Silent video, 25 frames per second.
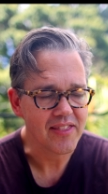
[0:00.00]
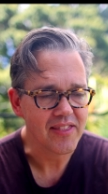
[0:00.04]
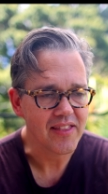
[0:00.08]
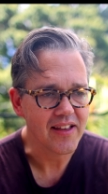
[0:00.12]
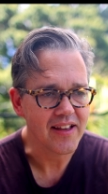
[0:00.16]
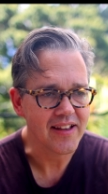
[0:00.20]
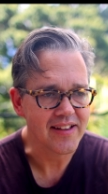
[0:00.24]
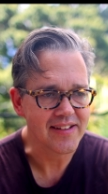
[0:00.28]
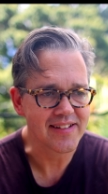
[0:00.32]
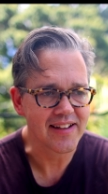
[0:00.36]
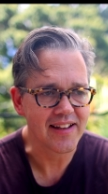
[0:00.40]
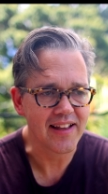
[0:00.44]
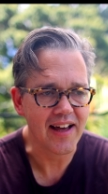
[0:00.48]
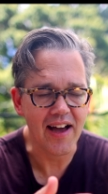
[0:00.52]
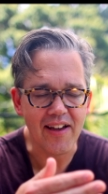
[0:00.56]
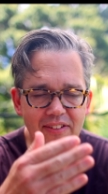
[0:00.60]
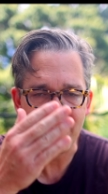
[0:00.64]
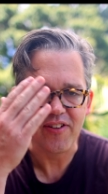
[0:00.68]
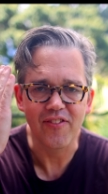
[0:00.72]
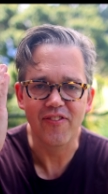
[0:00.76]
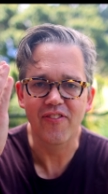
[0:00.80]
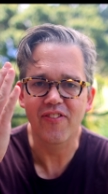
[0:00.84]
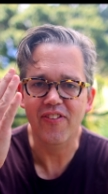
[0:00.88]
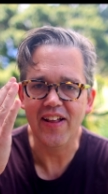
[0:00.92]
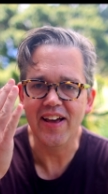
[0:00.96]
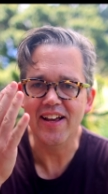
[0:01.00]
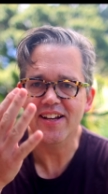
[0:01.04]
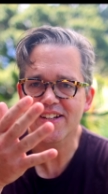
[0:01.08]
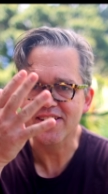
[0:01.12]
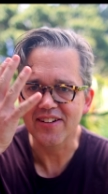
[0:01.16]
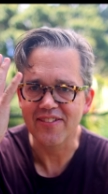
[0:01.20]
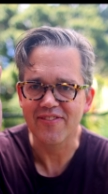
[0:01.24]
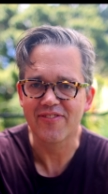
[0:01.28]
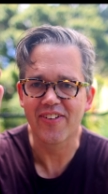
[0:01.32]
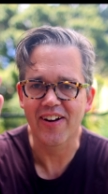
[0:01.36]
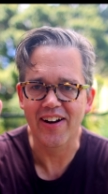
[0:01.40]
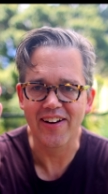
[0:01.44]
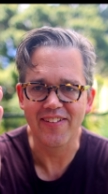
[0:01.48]
his life had flashed
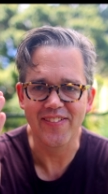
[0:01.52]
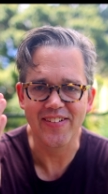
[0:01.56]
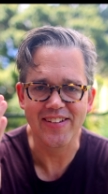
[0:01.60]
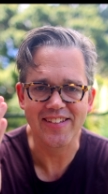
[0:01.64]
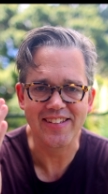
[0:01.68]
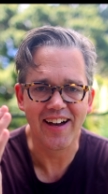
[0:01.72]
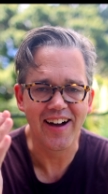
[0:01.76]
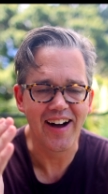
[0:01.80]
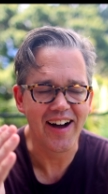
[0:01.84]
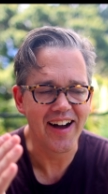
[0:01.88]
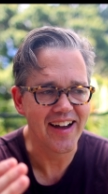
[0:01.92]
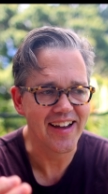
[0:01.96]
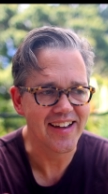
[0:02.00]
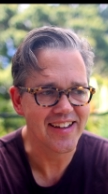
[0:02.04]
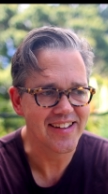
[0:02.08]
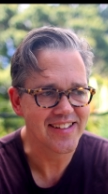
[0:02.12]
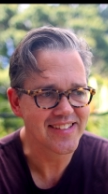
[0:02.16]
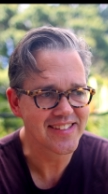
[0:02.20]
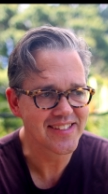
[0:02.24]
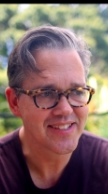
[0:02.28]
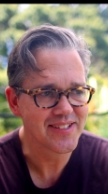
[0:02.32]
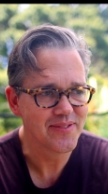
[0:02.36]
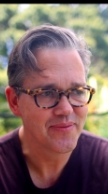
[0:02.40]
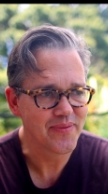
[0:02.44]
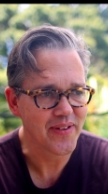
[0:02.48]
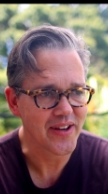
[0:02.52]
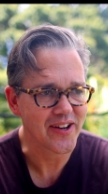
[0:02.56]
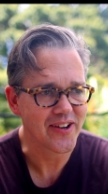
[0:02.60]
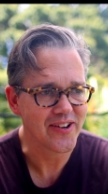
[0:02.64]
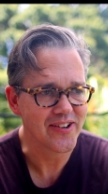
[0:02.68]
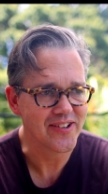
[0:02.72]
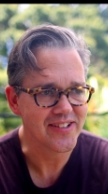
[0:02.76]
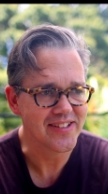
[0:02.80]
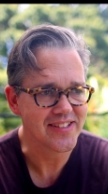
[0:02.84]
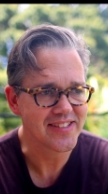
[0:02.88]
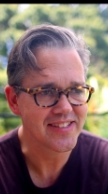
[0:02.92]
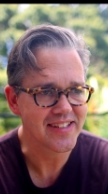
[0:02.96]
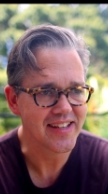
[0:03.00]
in front of his eyes
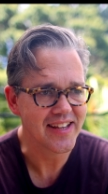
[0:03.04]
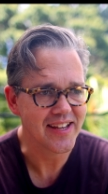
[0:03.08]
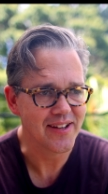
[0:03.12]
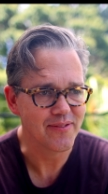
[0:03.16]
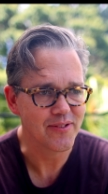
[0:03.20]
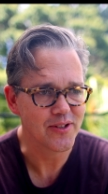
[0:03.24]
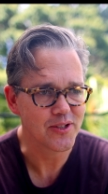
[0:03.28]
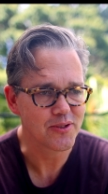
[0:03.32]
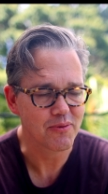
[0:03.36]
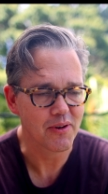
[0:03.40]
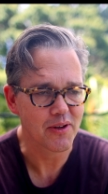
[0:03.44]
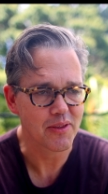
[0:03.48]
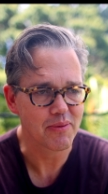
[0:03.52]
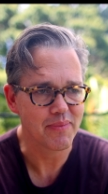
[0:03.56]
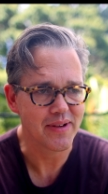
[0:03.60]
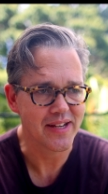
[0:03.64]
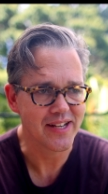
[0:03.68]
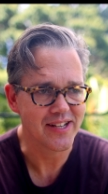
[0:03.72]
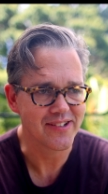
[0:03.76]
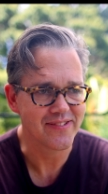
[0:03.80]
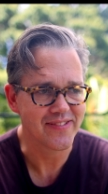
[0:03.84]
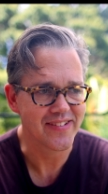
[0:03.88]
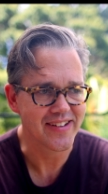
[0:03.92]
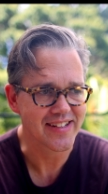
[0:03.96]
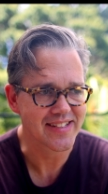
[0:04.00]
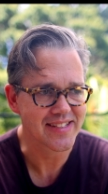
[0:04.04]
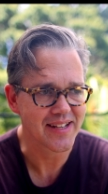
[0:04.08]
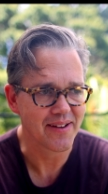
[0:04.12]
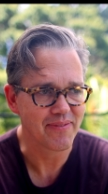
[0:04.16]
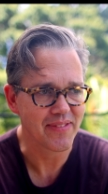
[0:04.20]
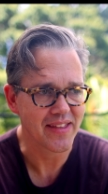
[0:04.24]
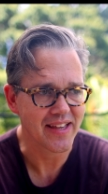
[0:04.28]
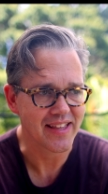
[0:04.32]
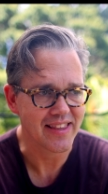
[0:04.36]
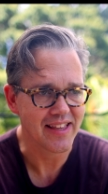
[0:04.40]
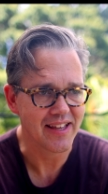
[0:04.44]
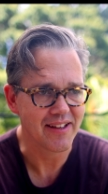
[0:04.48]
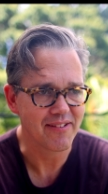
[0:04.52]
because he was with me doing
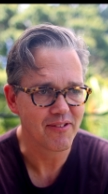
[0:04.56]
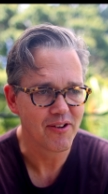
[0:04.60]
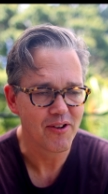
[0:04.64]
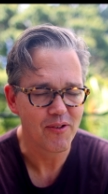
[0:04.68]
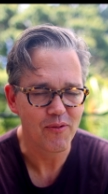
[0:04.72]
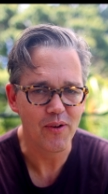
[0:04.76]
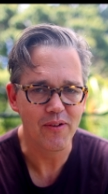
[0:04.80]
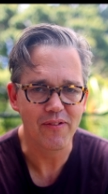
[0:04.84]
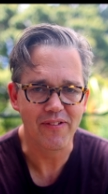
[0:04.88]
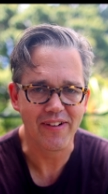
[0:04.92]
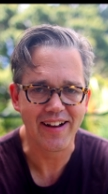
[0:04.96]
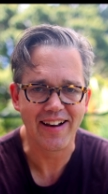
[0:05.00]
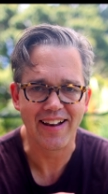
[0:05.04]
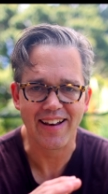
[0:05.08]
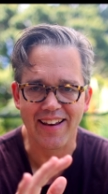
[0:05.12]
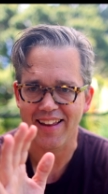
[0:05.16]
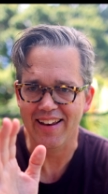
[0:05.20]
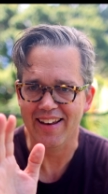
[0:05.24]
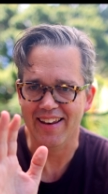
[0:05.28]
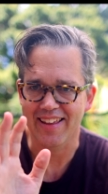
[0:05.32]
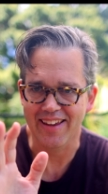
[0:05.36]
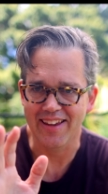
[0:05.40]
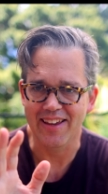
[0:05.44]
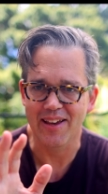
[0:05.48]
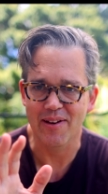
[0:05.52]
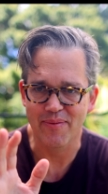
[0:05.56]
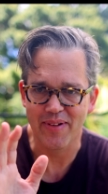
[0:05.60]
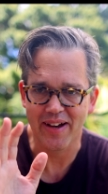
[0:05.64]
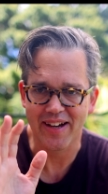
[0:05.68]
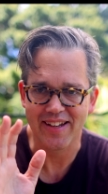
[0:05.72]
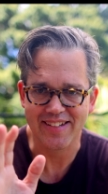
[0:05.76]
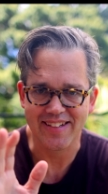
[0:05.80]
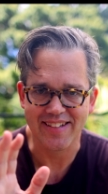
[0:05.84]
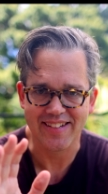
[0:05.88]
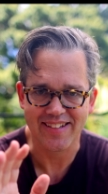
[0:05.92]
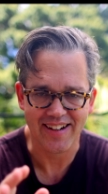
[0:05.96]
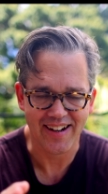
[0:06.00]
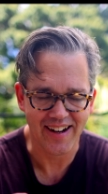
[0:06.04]
something that we were clearly
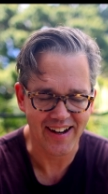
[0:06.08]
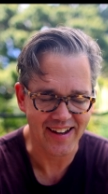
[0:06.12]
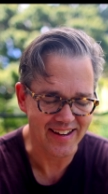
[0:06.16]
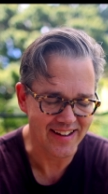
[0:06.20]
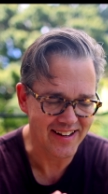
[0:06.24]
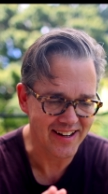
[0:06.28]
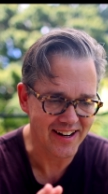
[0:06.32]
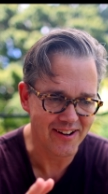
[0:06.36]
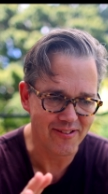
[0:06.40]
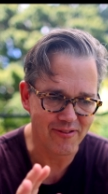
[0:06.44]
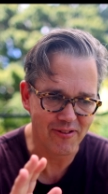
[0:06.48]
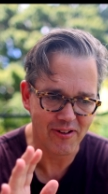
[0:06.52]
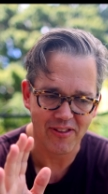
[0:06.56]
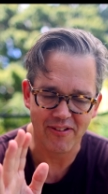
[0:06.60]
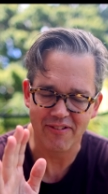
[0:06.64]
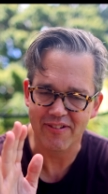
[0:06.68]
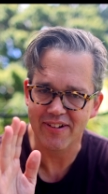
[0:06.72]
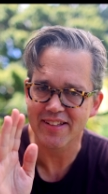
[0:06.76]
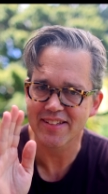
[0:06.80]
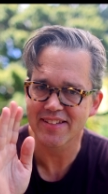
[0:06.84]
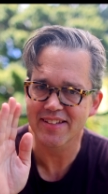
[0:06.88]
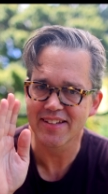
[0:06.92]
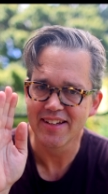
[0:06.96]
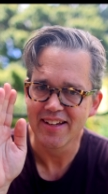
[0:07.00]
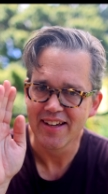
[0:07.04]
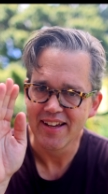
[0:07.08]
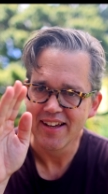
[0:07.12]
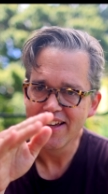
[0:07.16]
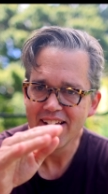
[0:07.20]
about to die, you know, whether it's